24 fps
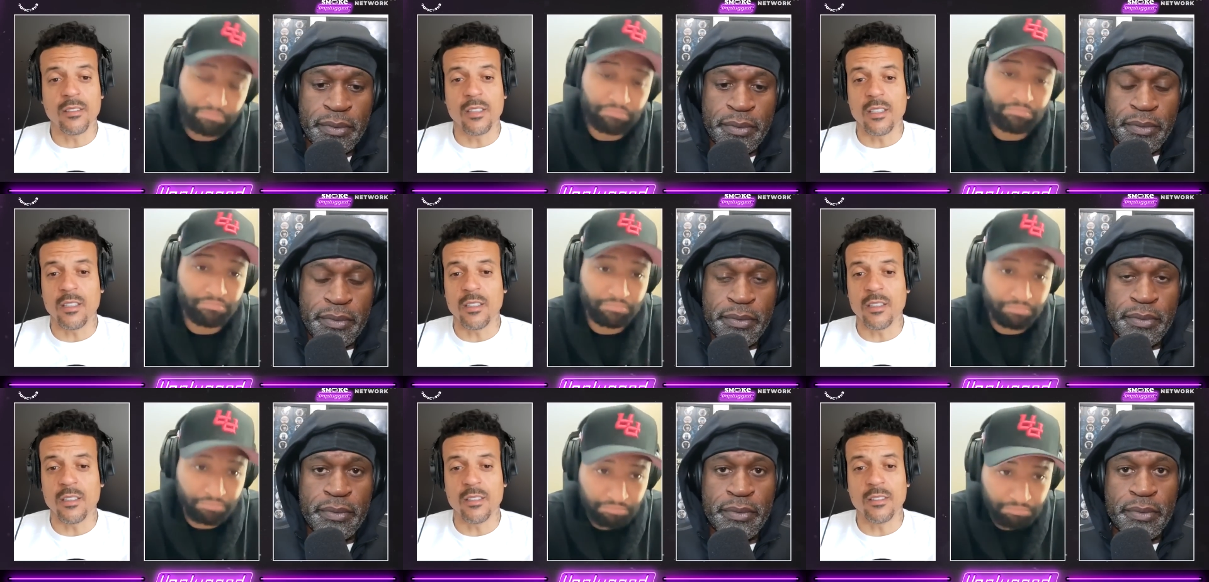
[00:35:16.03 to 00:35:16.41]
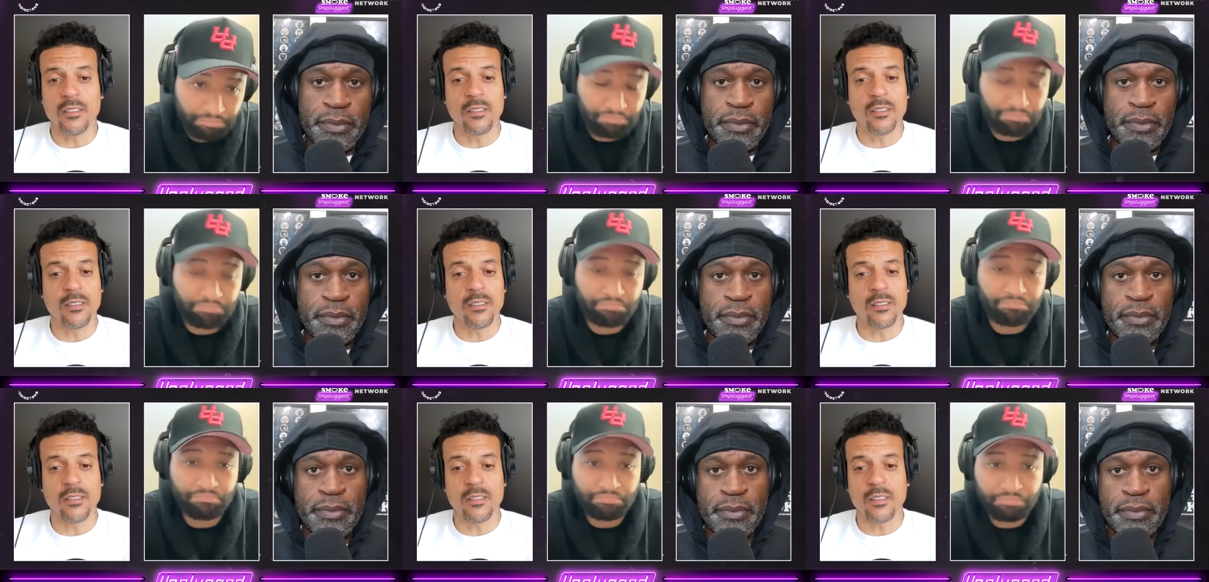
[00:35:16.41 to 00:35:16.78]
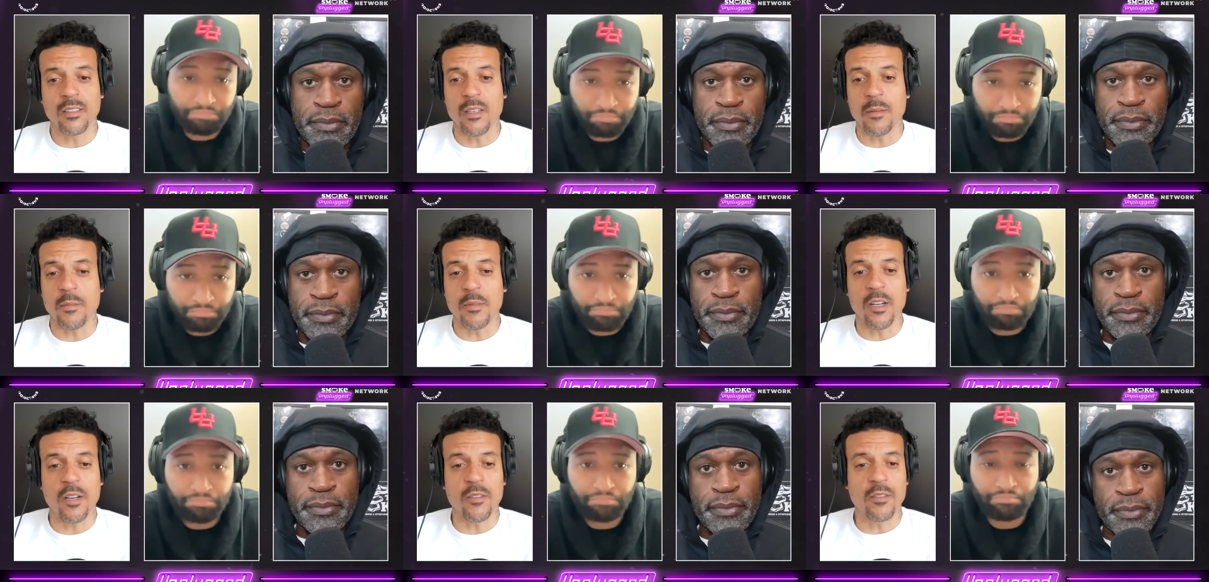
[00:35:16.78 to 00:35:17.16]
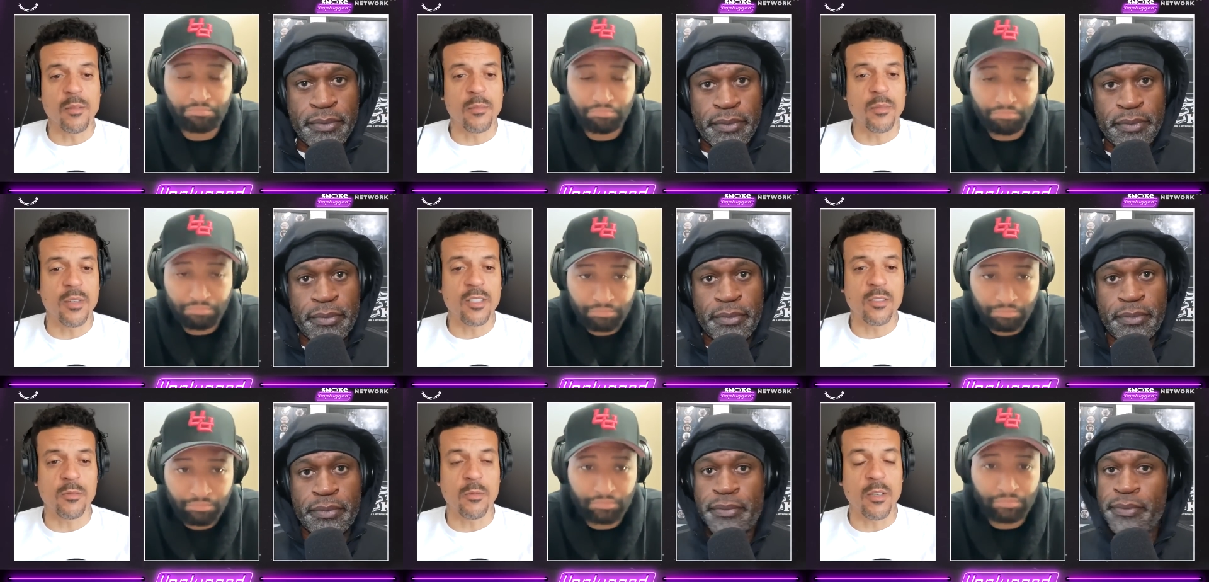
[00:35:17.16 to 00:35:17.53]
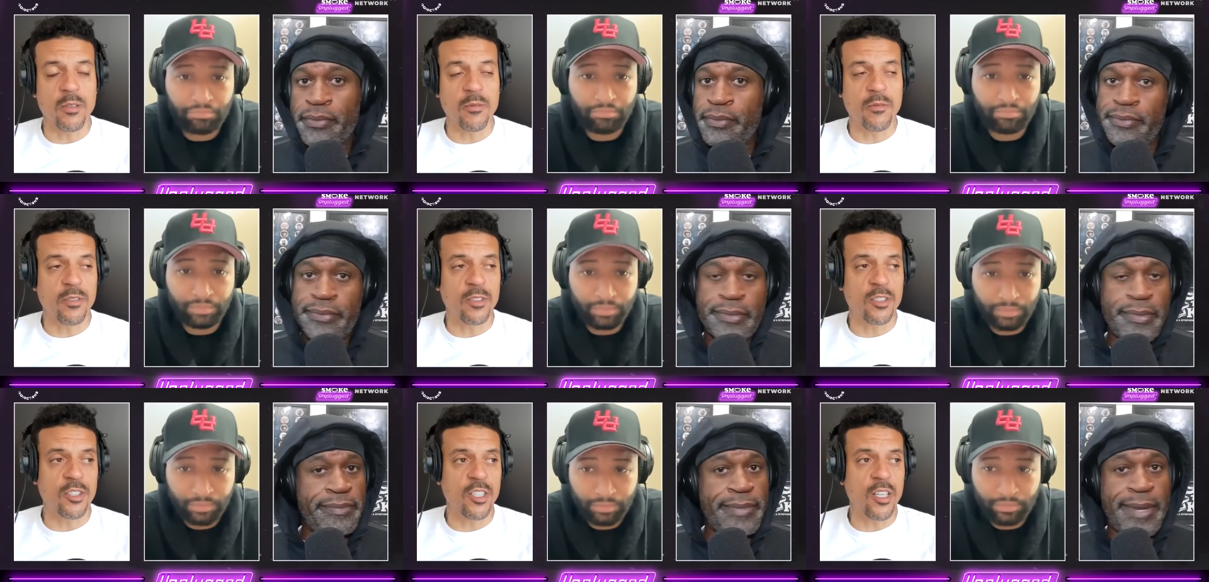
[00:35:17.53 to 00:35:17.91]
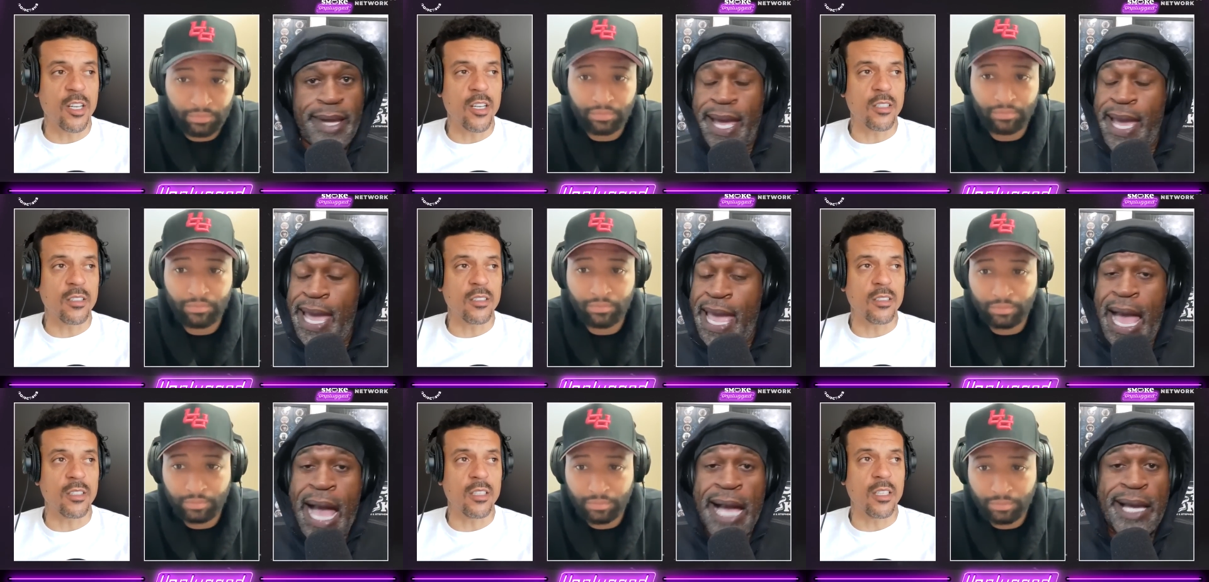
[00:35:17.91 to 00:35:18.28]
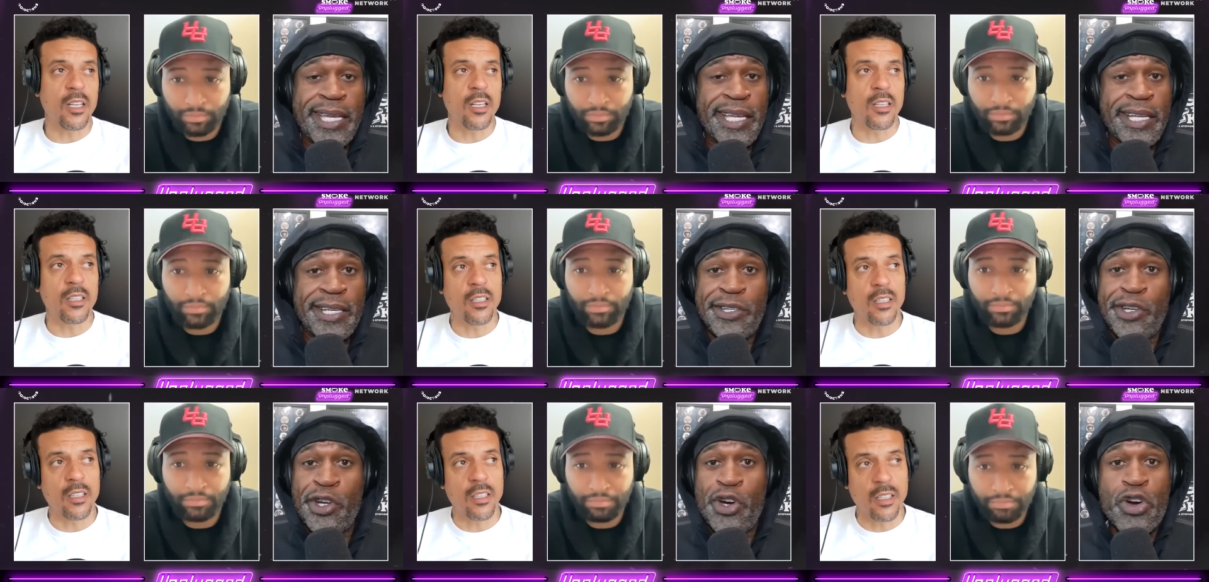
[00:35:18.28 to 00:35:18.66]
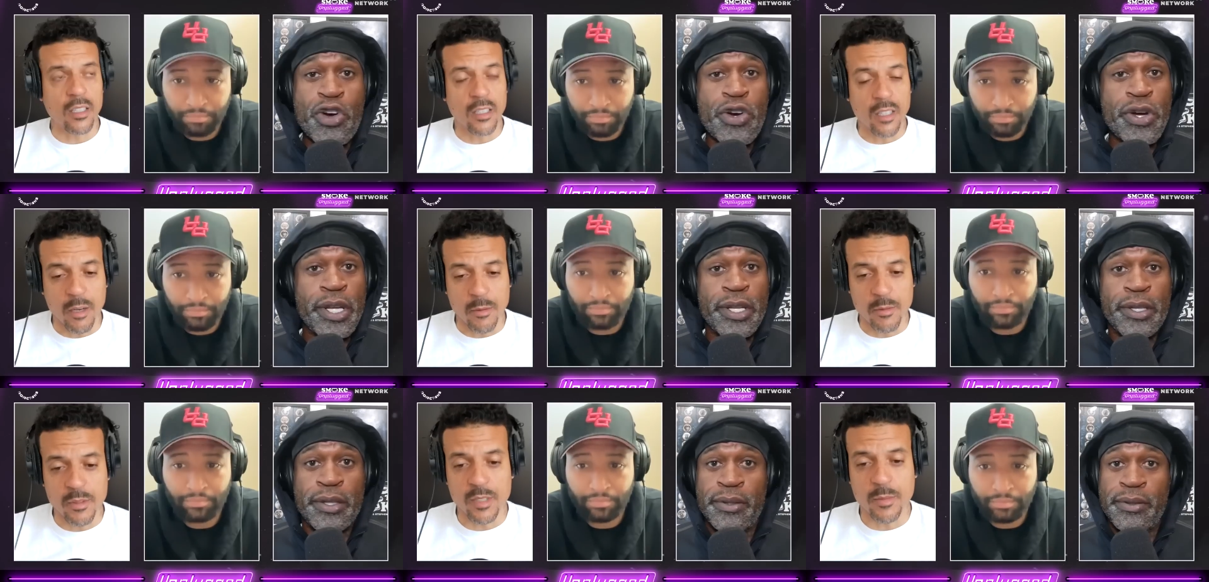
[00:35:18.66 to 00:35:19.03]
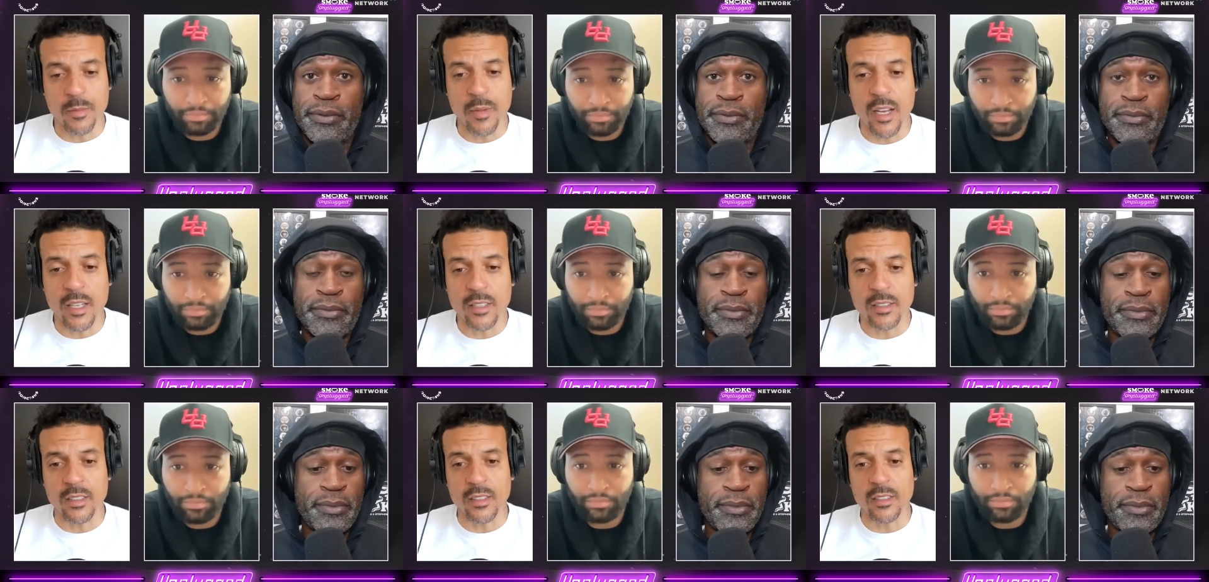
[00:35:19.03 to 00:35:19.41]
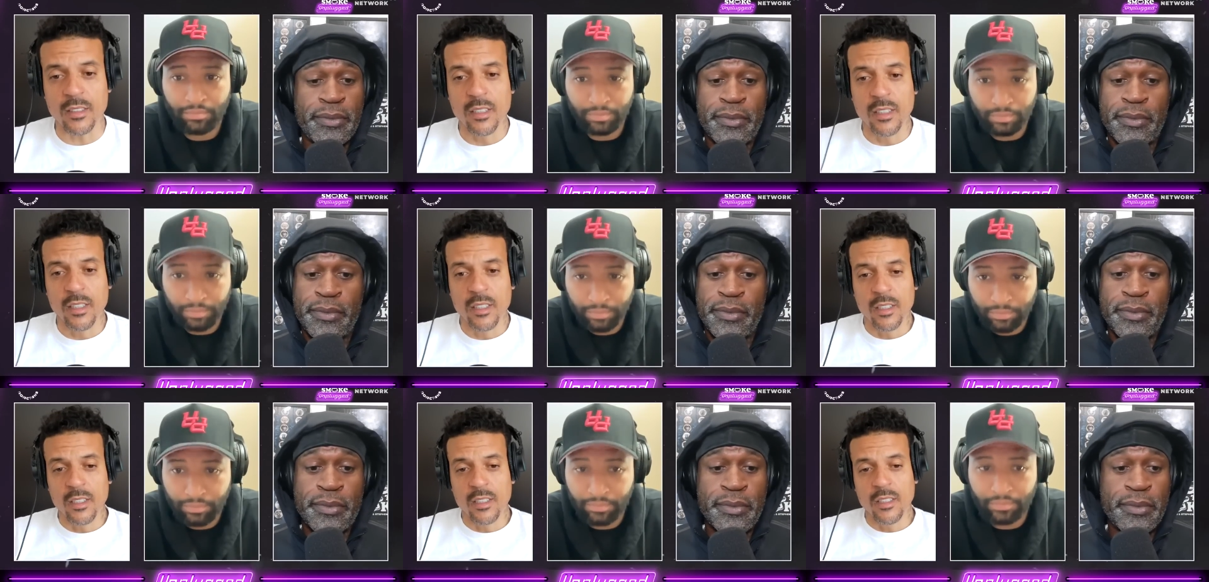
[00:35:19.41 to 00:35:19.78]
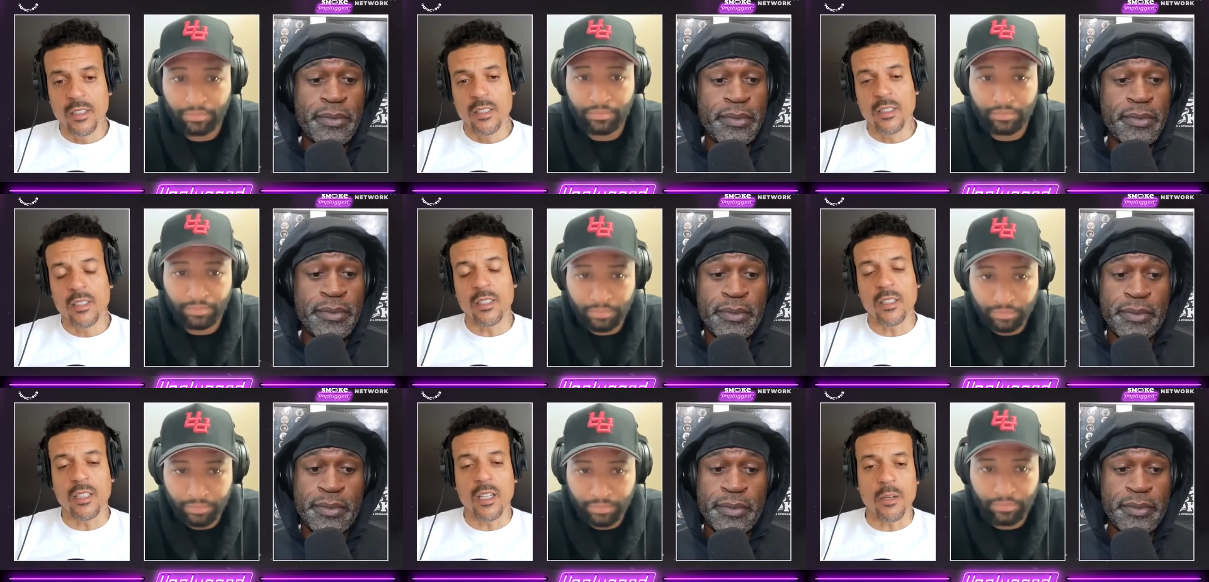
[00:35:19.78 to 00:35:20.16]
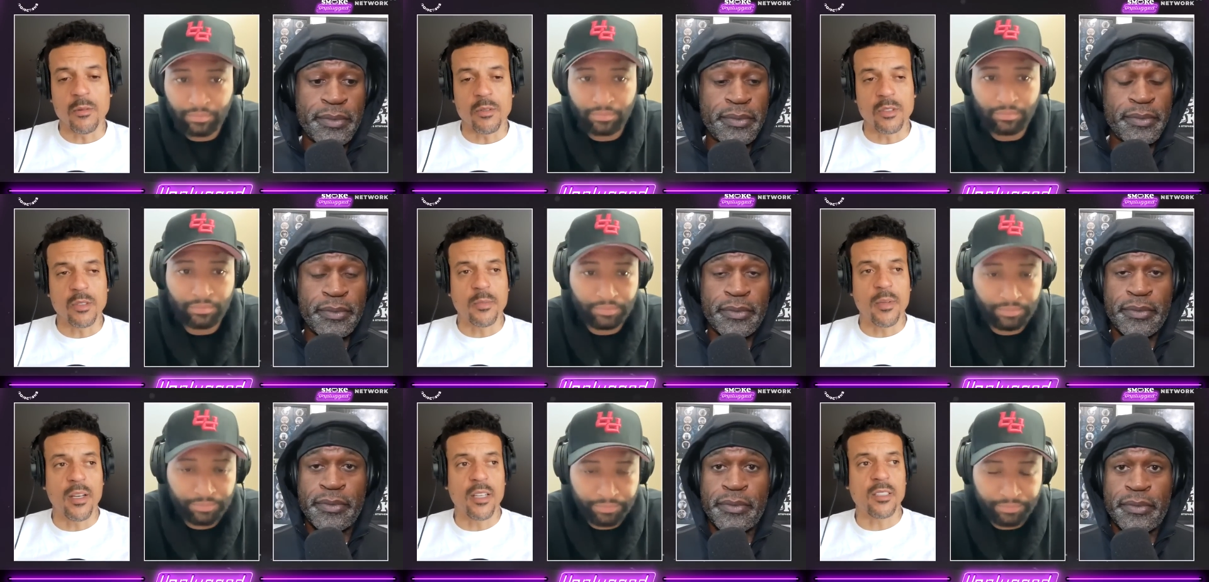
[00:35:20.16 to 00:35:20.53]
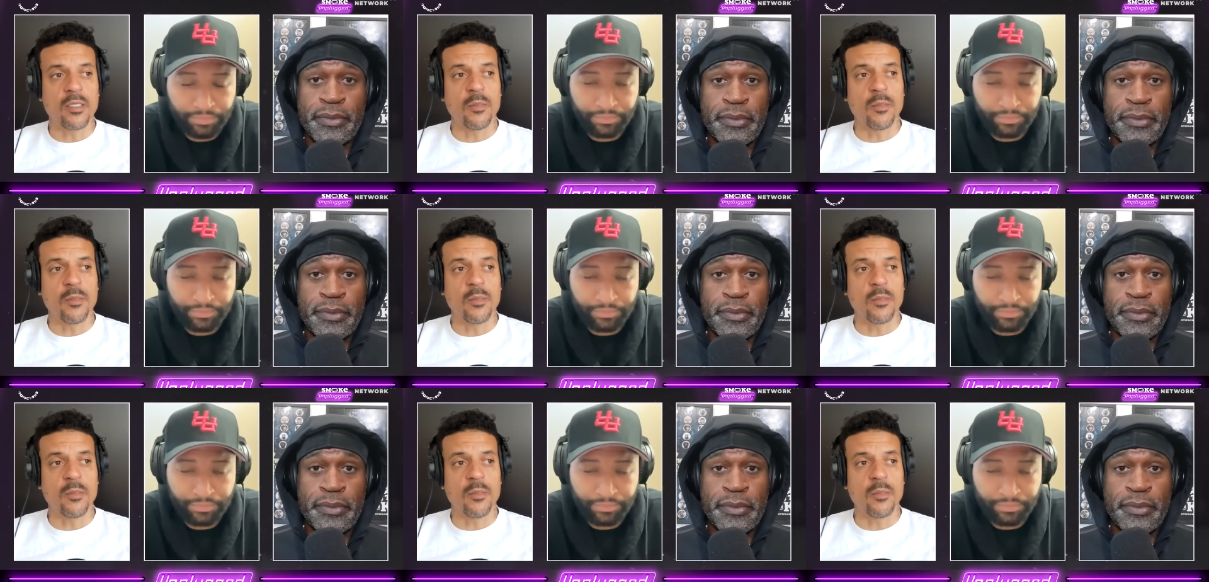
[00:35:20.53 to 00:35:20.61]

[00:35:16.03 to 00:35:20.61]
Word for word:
Speaker 1: He couldn't. Coming off the bench wasn't for Chuck. AI couldn't I, do it. I respect it and I respect it.